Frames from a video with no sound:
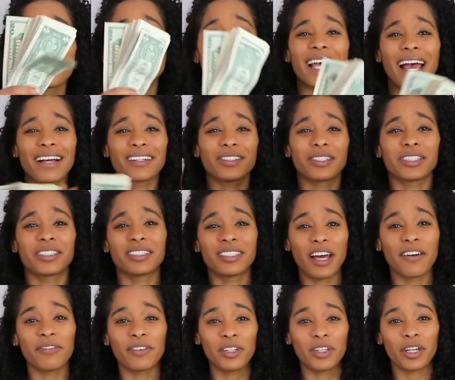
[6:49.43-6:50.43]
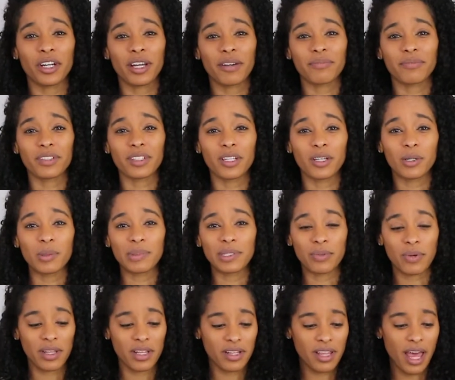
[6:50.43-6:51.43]
is actually stuffing your envelopes,
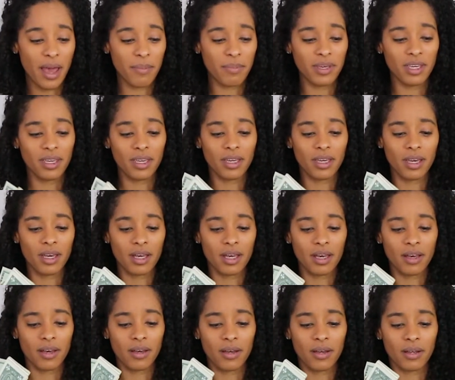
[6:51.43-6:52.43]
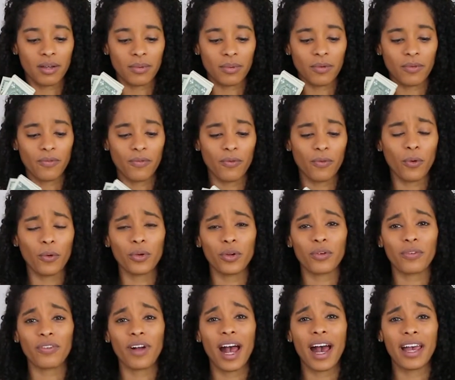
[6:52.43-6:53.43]
whether that be a folder
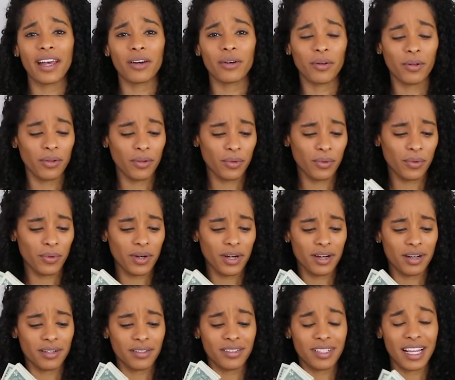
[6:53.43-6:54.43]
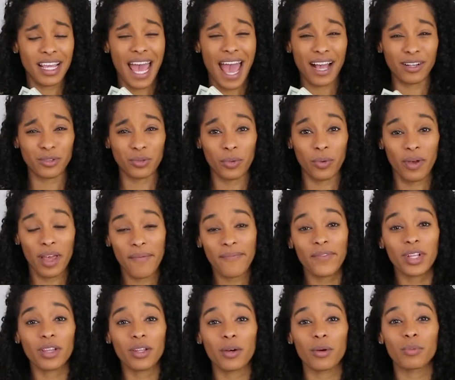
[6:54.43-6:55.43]
file or actual
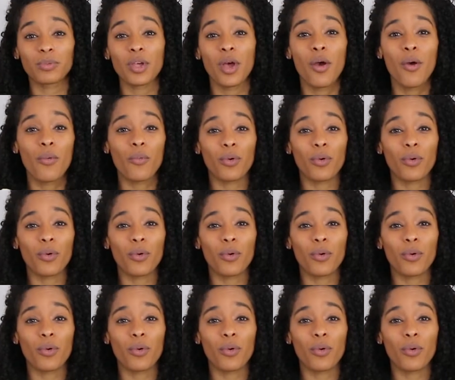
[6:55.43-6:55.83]
envelopes,